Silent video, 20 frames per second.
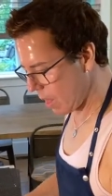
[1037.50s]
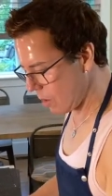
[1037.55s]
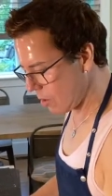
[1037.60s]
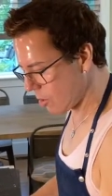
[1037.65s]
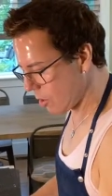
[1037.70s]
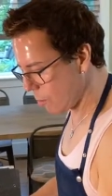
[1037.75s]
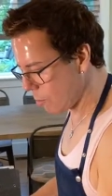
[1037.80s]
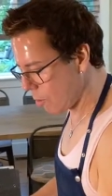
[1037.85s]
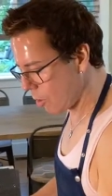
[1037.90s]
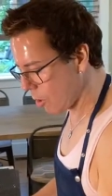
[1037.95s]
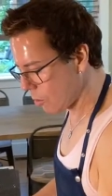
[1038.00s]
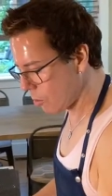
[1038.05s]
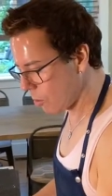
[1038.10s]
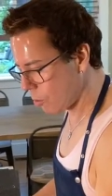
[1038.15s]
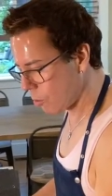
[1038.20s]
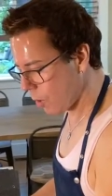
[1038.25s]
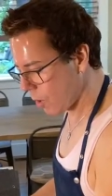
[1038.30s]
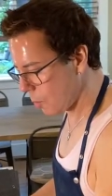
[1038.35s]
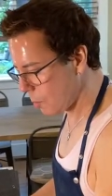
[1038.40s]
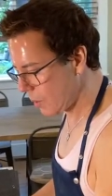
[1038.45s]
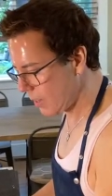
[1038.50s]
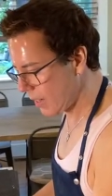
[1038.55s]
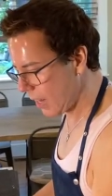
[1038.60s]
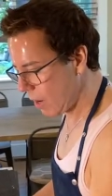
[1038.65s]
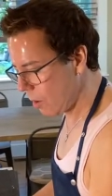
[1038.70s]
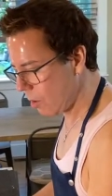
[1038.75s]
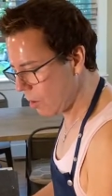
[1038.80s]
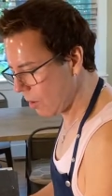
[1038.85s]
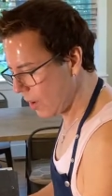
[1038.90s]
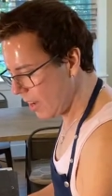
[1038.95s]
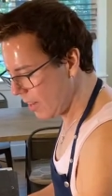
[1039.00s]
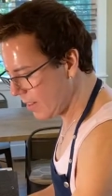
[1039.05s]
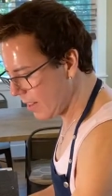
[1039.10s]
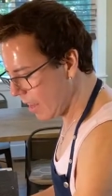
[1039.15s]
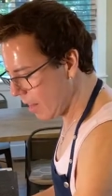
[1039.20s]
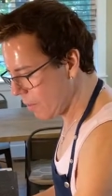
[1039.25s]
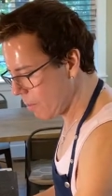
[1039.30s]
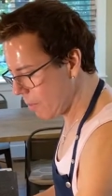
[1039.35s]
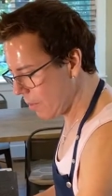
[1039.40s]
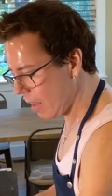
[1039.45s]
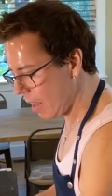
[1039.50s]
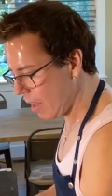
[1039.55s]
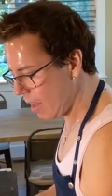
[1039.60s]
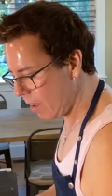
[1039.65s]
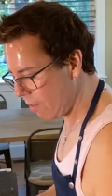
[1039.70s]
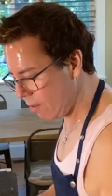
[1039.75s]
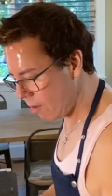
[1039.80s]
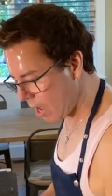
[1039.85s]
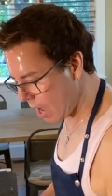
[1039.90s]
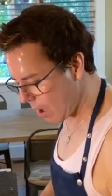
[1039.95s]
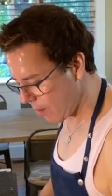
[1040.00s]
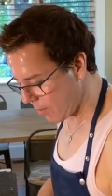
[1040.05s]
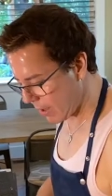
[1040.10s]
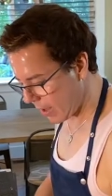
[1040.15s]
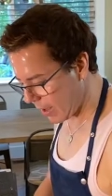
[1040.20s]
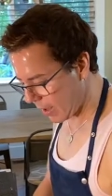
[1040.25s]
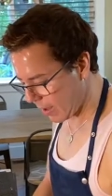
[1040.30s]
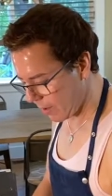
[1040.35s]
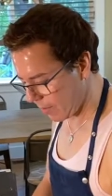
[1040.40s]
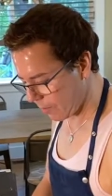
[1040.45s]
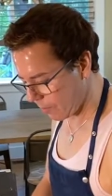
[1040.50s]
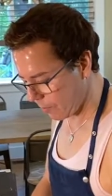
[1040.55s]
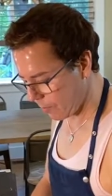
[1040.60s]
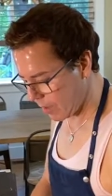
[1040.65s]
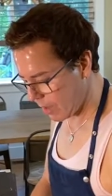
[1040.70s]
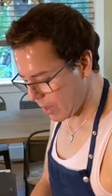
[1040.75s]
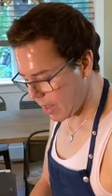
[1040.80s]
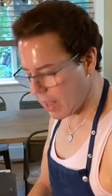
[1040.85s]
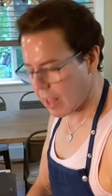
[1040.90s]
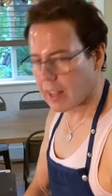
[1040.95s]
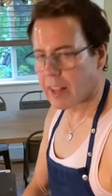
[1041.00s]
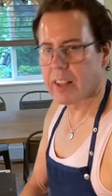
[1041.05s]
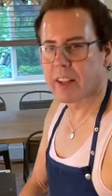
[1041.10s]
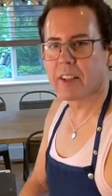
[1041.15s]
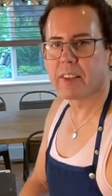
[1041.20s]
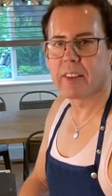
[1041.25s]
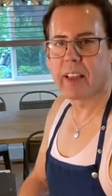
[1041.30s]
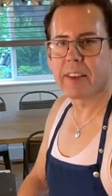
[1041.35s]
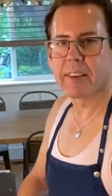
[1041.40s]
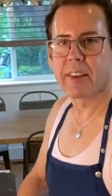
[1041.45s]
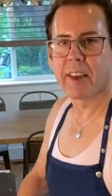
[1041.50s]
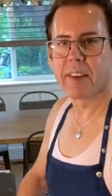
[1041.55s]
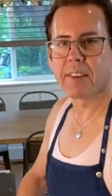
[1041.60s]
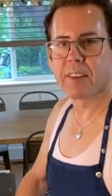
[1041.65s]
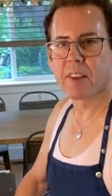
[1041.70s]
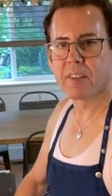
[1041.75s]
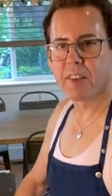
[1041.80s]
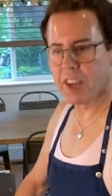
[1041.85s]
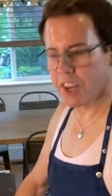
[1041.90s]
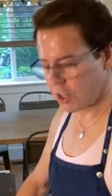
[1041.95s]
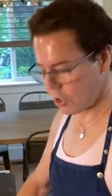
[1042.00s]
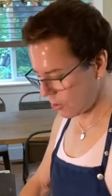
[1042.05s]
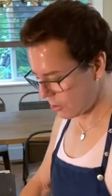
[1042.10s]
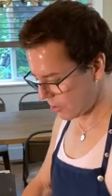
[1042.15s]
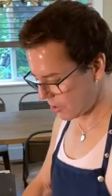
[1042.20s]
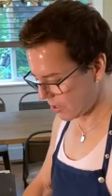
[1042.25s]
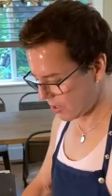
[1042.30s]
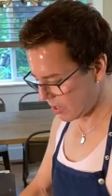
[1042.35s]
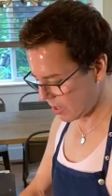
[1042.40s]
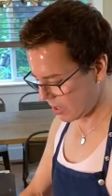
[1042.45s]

some doctors recommend that you don't eat that uh, if you have uh, digestive issues.